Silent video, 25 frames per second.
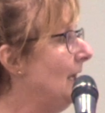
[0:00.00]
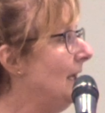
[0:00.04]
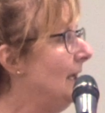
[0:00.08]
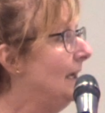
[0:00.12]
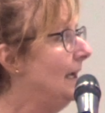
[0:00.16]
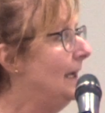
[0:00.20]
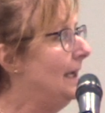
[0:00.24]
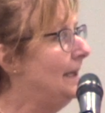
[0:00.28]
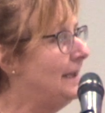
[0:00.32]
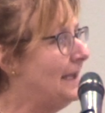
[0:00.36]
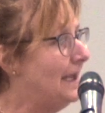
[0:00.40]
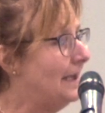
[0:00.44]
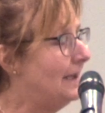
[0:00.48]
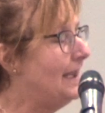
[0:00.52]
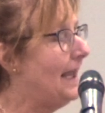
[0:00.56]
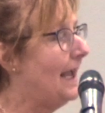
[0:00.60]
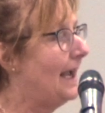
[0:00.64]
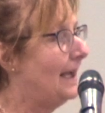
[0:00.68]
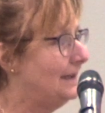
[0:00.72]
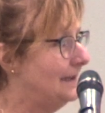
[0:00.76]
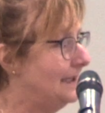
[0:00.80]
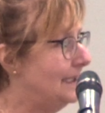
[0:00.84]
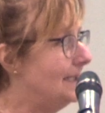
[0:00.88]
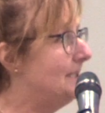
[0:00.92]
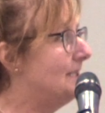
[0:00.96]
And then
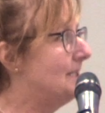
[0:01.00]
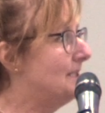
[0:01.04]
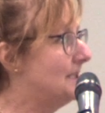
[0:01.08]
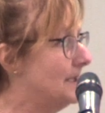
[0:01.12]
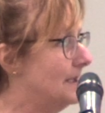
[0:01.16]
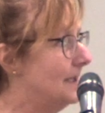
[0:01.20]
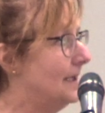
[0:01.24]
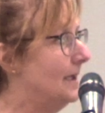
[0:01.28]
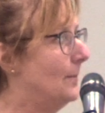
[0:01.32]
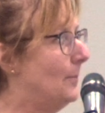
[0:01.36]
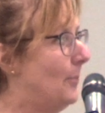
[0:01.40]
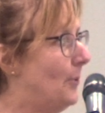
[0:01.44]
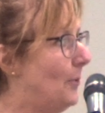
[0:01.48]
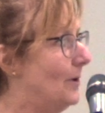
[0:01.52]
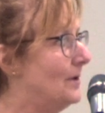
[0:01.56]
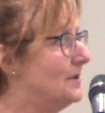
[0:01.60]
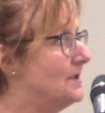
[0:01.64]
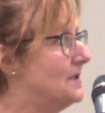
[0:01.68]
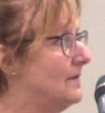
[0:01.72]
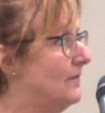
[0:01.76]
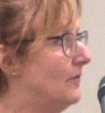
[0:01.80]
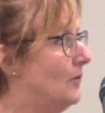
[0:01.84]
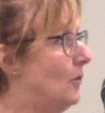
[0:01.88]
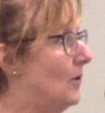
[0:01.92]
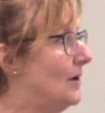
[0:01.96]
that leads to the
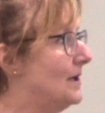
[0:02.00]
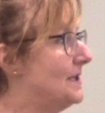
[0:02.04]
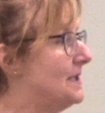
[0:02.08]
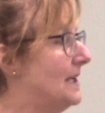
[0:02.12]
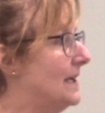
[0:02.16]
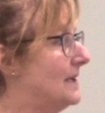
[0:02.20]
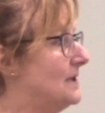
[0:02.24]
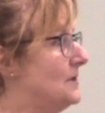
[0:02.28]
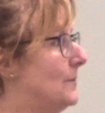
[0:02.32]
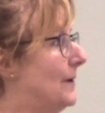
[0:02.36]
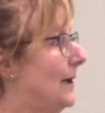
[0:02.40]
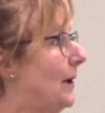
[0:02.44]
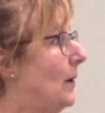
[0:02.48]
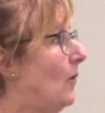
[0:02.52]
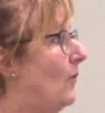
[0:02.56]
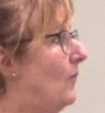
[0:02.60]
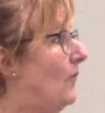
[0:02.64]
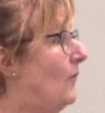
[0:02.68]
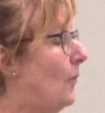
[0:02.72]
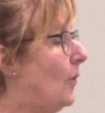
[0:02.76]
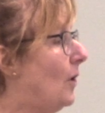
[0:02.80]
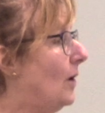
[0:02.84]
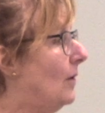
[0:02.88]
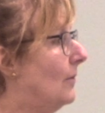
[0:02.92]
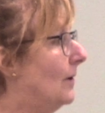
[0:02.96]
importance, of course, as we go
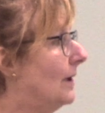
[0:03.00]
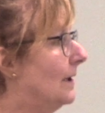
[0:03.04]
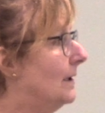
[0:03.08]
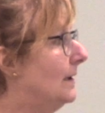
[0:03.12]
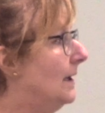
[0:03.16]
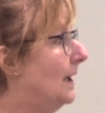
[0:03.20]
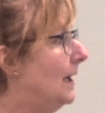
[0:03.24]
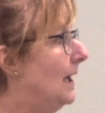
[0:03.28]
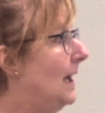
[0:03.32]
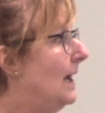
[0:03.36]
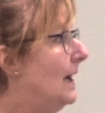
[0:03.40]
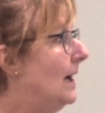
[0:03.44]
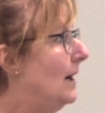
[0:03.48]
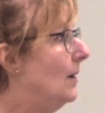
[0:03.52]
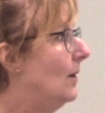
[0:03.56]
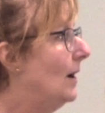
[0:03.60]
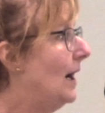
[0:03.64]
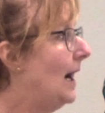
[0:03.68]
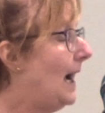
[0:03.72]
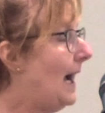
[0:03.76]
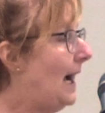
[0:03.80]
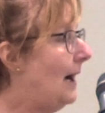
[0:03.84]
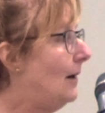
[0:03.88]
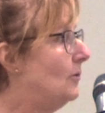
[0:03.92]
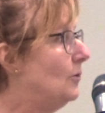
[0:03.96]
forward,
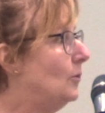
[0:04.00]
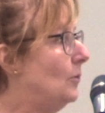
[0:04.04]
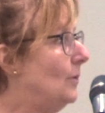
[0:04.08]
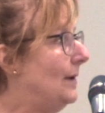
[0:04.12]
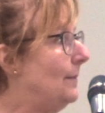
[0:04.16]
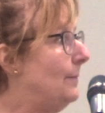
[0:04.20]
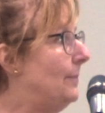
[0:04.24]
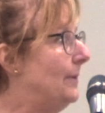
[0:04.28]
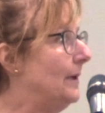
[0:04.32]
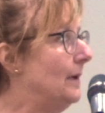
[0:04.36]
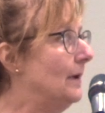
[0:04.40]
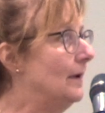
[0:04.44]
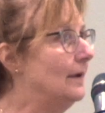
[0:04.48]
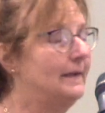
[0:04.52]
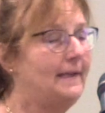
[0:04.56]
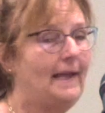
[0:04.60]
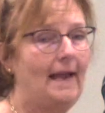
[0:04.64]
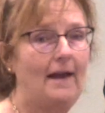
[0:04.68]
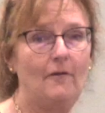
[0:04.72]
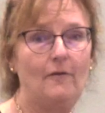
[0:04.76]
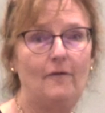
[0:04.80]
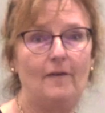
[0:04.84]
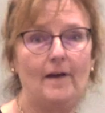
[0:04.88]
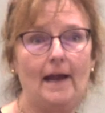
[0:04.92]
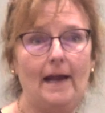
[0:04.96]
how do we build
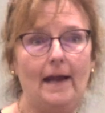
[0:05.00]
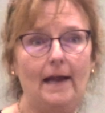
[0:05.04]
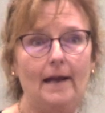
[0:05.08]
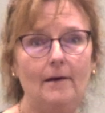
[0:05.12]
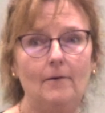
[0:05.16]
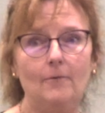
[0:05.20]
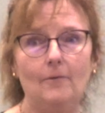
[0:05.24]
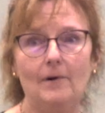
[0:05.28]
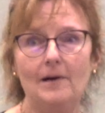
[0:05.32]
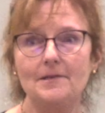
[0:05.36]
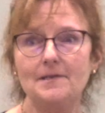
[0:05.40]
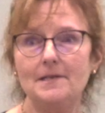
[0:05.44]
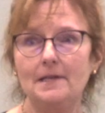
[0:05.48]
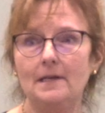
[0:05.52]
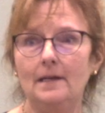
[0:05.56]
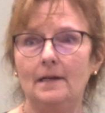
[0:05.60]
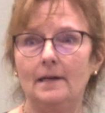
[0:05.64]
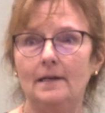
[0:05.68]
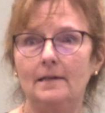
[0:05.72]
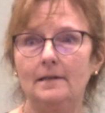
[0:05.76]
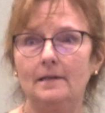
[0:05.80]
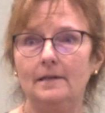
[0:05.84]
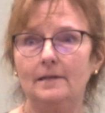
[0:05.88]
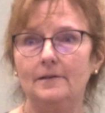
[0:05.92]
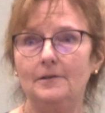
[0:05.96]
FA? Where's
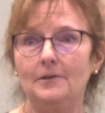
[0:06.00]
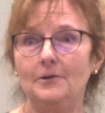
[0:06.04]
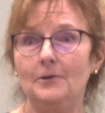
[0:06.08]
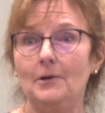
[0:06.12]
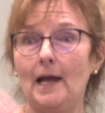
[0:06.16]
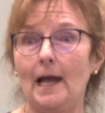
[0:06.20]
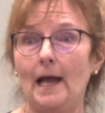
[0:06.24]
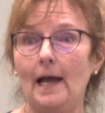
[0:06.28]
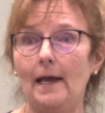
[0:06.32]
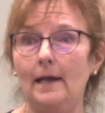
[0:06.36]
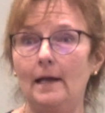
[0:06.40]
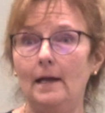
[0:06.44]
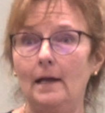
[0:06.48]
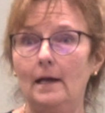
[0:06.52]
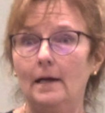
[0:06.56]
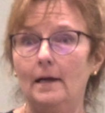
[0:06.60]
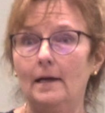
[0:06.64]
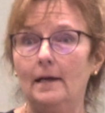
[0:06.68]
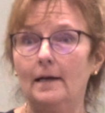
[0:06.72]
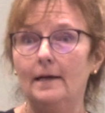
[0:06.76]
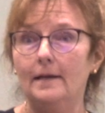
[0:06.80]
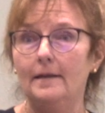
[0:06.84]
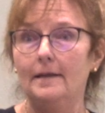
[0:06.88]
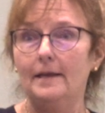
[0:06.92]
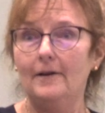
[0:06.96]
Ian? New guy.
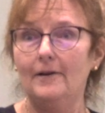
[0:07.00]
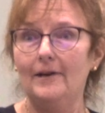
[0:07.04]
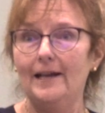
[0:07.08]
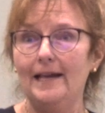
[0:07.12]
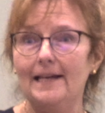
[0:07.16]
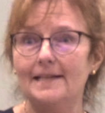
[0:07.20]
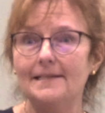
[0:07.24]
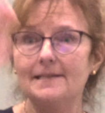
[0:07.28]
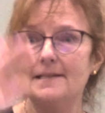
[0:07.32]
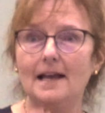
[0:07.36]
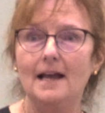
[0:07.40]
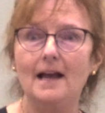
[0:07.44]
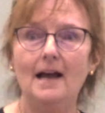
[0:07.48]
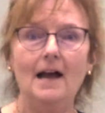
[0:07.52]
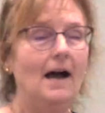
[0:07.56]
There he is.